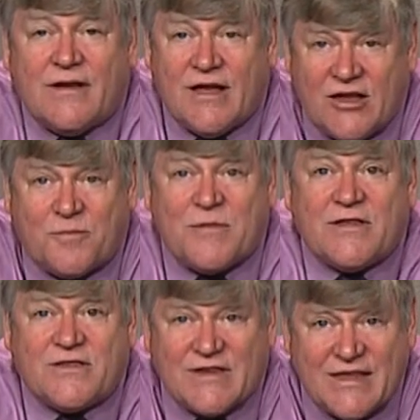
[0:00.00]
It's
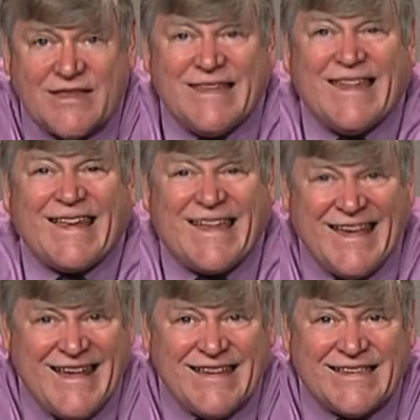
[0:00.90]
been sitting in the
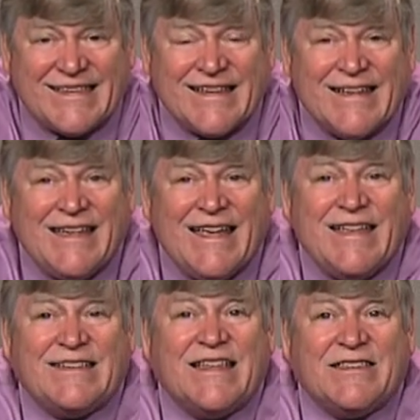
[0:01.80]
case
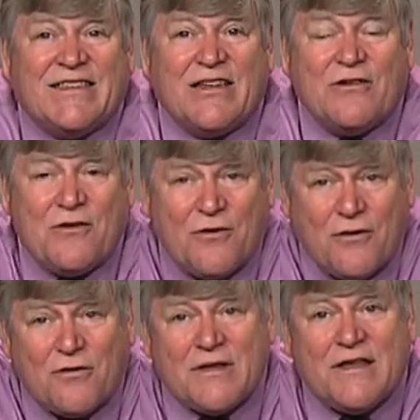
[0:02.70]
since the
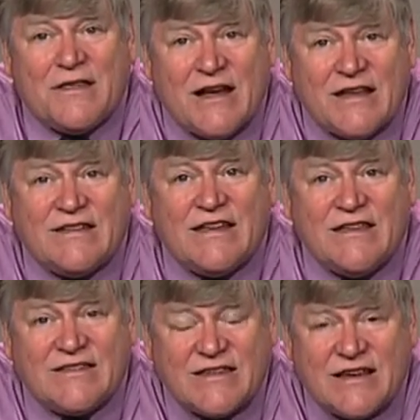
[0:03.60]
early
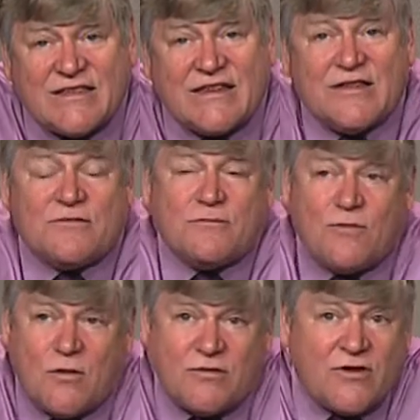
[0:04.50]
1960s.
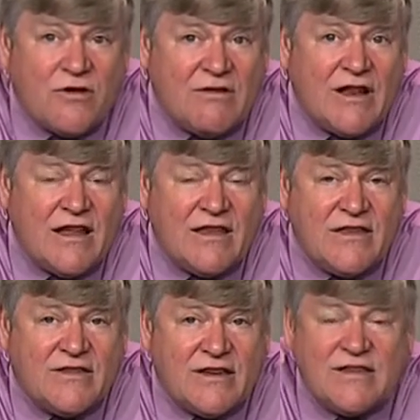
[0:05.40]
What was the early
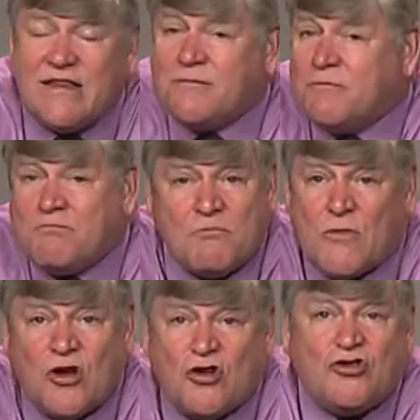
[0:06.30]
1960s?
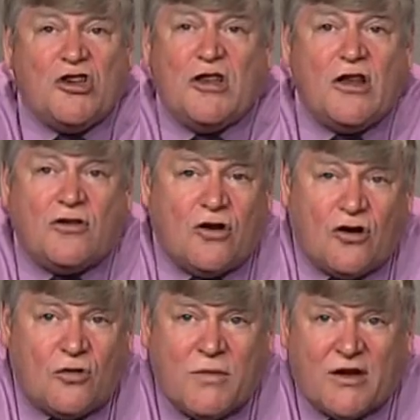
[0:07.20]
She didn't
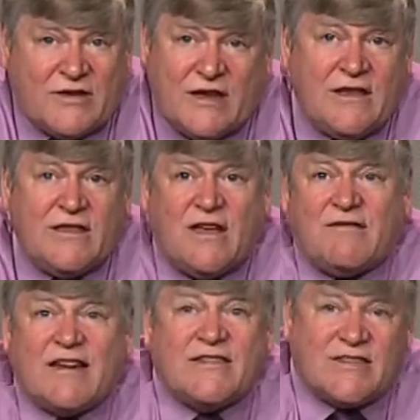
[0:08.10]
know because he didn't
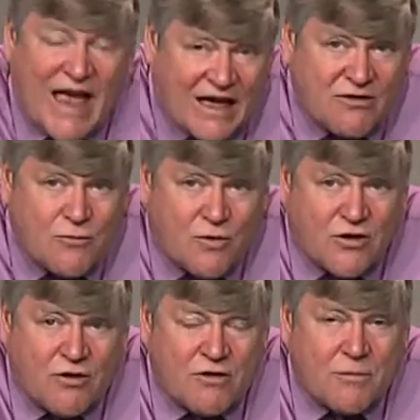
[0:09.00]
tell her exactly
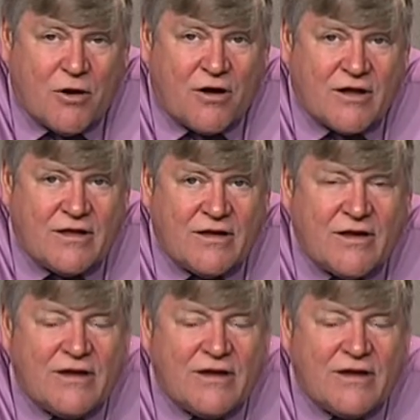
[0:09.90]
what year he bought it.